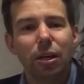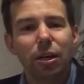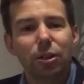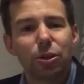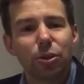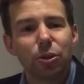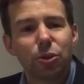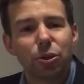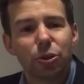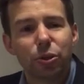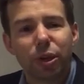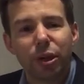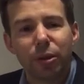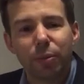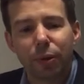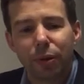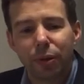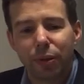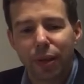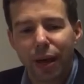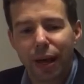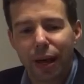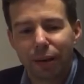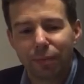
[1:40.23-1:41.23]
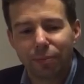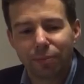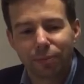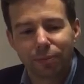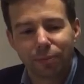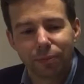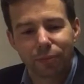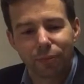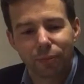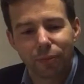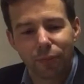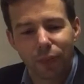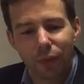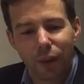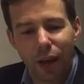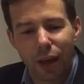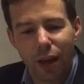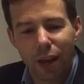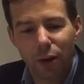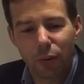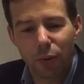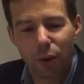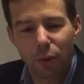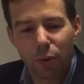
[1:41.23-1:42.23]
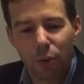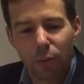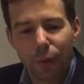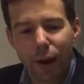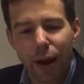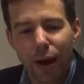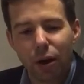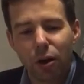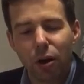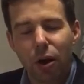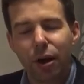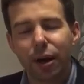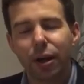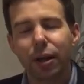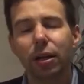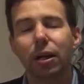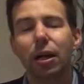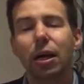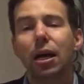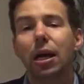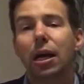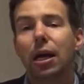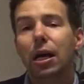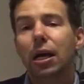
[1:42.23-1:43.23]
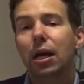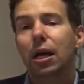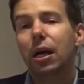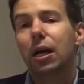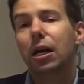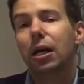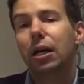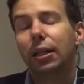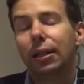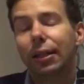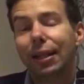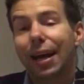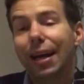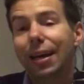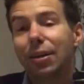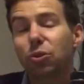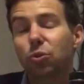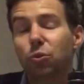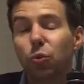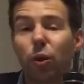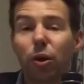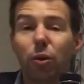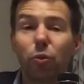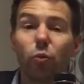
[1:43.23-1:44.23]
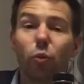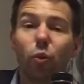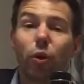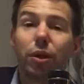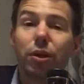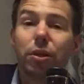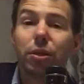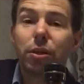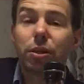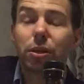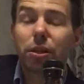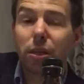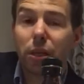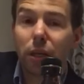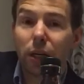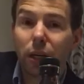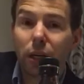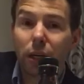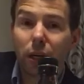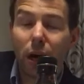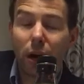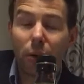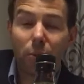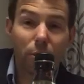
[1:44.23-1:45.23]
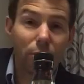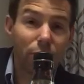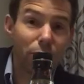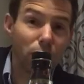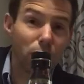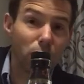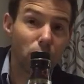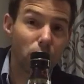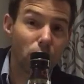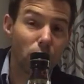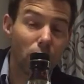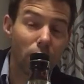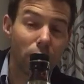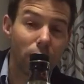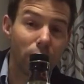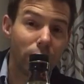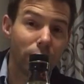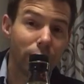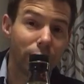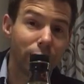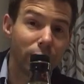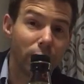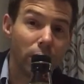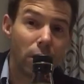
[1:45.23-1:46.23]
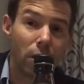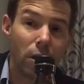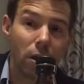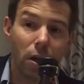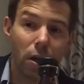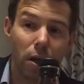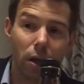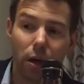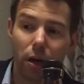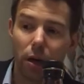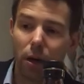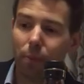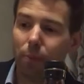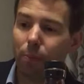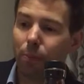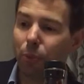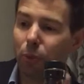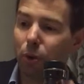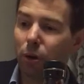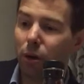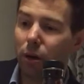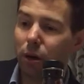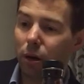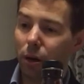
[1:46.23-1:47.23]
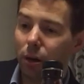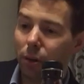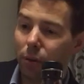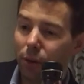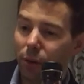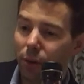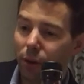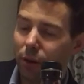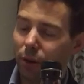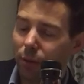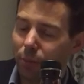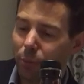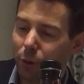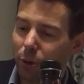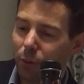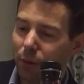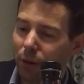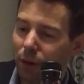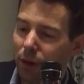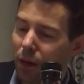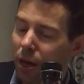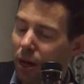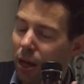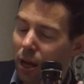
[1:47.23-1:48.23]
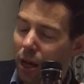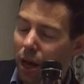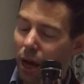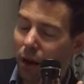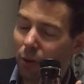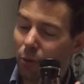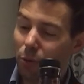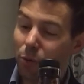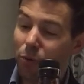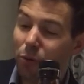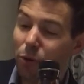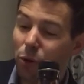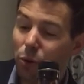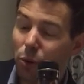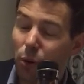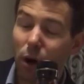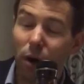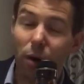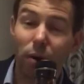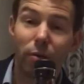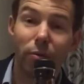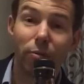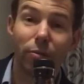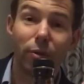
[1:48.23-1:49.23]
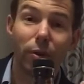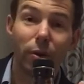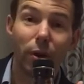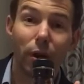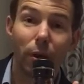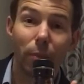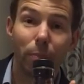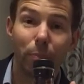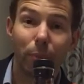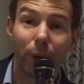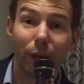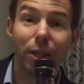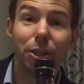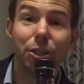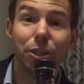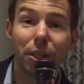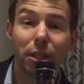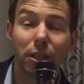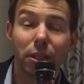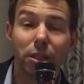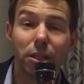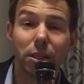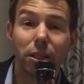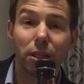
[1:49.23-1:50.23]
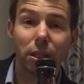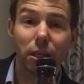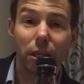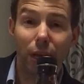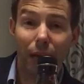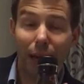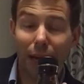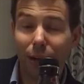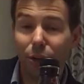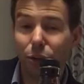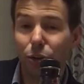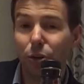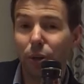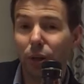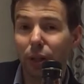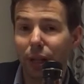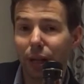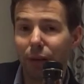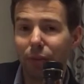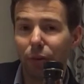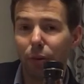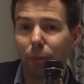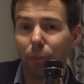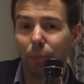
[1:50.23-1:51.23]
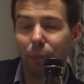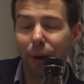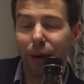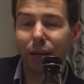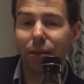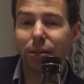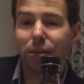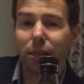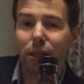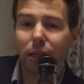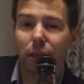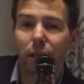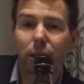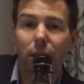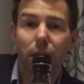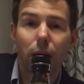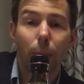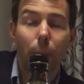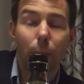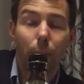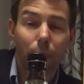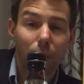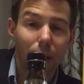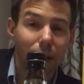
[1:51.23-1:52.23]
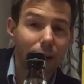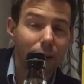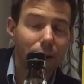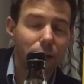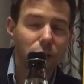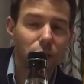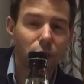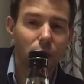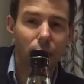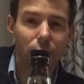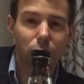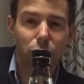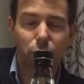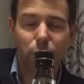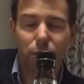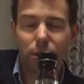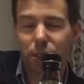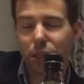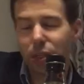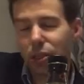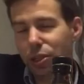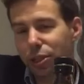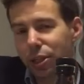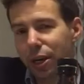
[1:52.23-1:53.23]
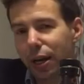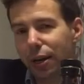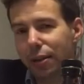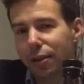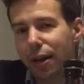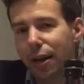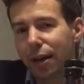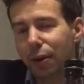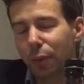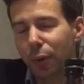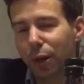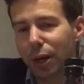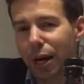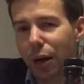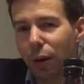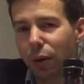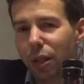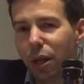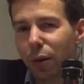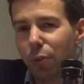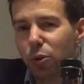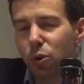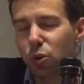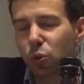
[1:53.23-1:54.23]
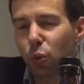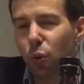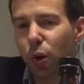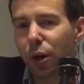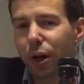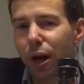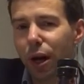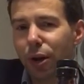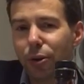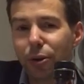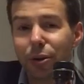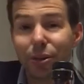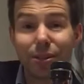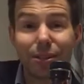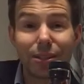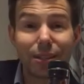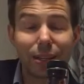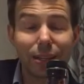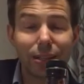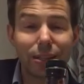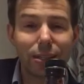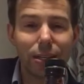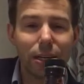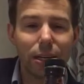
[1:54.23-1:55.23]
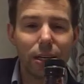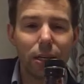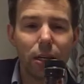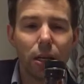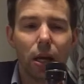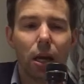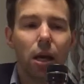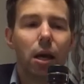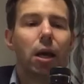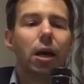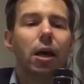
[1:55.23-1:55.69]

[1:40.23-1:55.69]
So sorry about that. Anyway, we're back on it. Uh, last one was uh, a review of uh, bur uh, the bourbon, a review of uh, budget, entry-level, basic blended Scotch whiskies. Check that one out. That was one hundred sixteen.